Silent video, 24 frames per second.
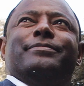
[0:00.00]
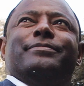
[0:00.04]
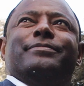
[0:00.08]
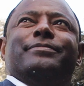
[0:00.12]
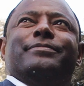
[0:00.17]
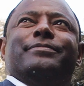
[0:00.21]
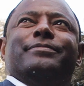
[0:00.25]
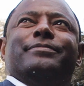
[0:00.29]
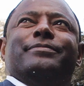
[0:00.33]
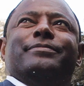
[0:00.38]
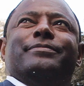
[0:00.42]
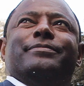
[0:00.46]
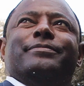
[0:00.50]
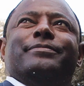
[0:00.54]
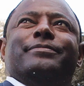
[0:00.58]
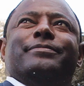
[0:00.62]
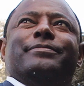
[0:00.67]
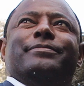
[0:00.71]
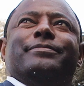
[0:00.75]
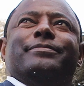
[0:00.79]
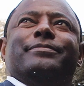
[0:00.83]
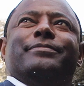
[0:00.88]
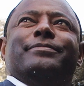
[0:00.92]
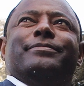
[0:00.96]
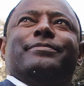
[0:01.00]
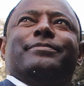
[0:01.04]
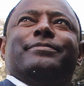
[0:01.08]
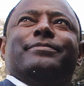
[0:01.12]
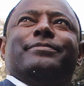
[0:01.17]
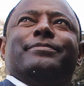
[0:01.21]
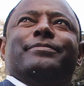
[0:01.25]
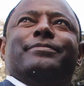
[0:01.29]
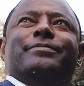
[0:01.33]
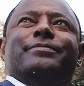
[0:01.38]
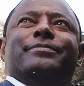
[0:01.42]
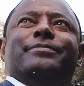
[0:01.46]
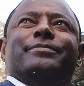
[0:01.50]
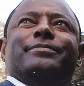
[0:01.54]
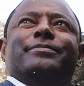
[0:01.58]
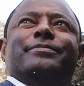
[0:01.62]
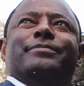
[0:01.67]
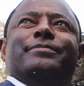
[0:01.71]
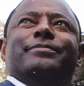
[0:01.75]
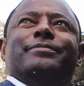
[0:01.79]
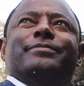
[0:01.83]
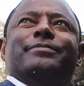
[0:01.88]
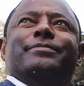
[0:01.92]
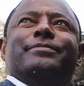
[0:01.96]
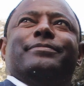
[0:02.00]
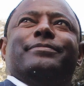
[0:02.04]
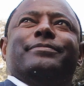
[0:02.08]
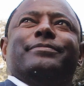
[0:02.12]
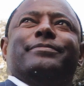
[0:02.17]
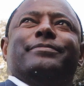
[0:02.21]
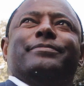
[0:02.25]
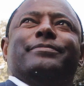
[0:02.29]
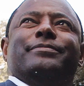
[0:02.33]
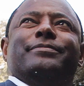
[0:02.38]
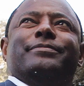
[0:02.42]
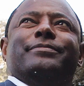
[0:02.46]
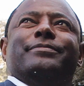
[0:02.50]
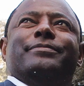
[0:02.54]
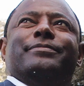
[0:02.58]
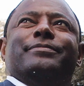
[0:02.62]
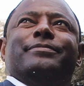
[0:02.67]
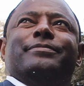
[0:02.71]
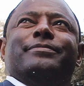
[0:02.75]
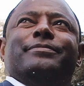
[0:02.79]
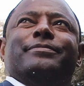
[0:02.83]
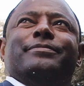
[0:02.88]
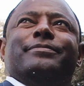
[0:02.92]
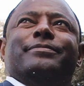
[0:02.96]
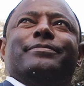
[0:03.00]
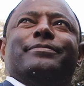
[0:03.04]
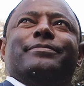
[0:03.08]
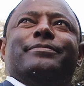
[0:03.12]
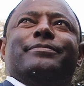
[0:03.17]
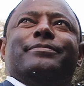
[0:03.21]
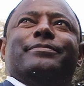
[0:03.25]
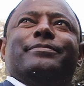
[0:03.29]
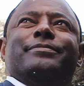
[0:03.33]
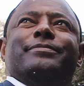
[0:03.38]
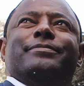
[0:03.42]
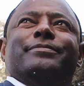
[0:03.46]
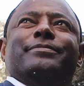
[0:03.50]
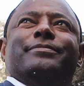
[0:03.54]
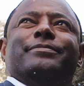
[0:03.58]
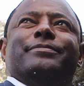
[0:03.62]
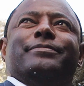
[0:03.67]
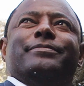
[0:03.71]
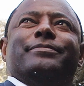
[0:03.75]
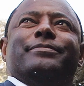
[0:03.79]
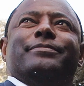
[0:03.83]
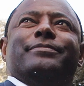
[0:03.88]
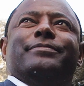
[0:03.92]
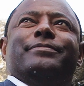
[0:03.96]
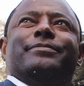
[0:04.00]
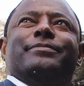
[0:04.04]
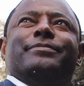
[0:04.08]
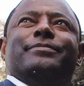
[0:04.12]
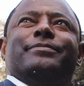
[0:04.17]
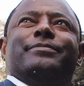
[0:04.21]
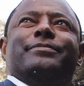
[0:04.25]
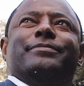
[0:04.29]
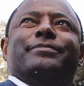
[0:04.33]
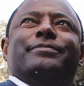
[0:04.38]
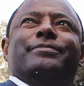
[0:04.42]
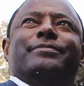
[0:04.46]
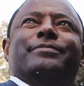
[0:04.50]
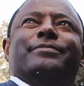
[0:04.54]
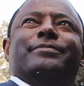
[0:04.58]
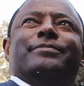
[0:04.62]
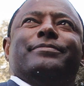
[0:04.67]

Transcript: The person shown says nothing.